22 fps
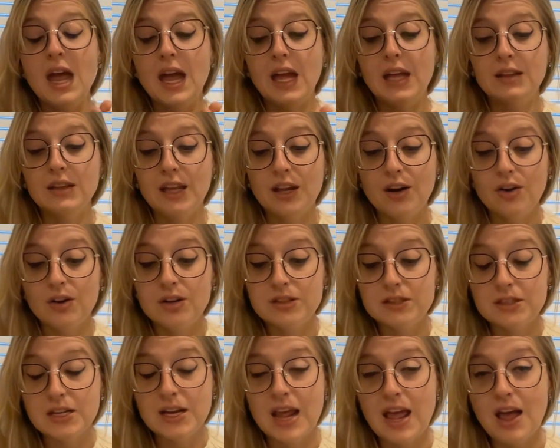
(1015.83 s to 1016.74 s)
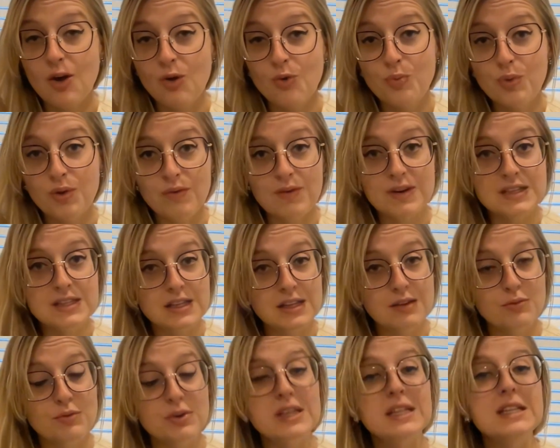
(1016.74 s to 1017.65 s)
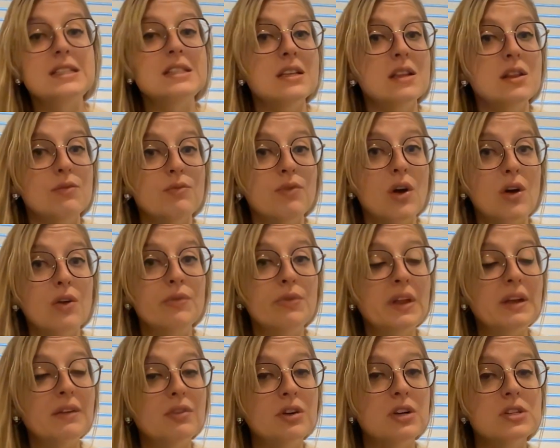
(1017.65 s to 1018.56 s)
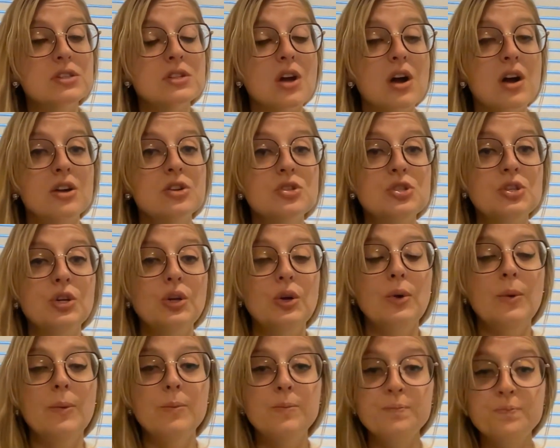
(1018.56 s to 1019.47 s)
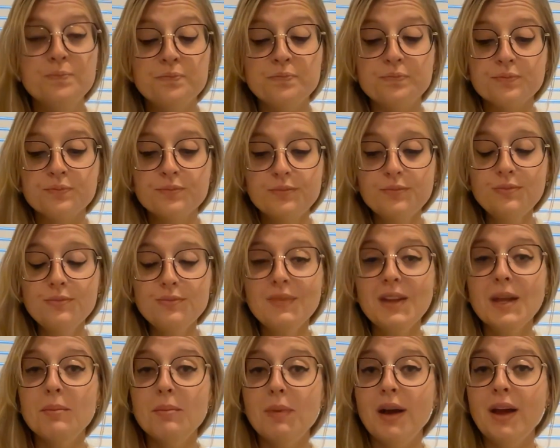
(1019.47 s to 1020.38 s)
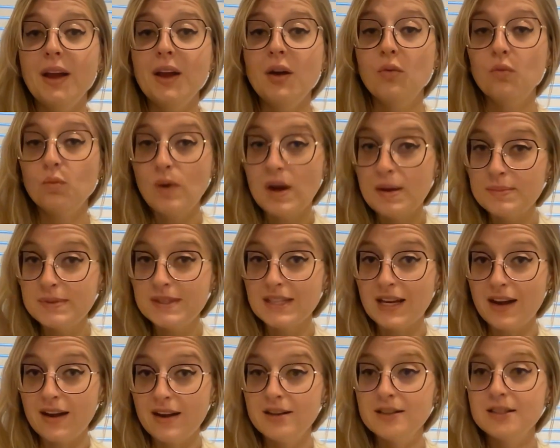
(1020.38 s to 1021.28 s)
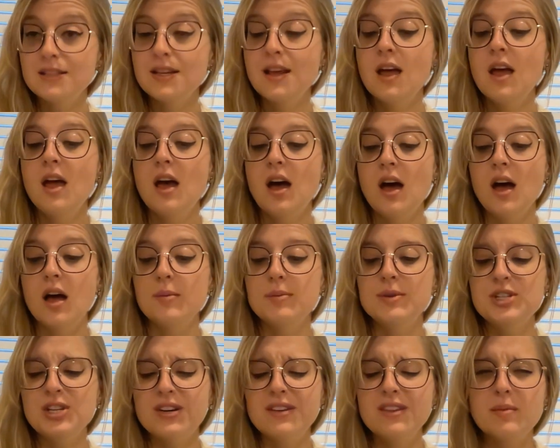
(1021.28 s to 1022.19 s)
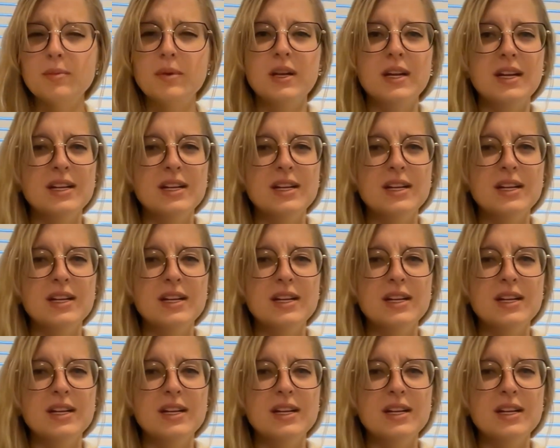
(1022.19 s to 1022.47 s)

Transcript: And later on today, I will be releasing the fall flavors onto my website. I'll be sharing them on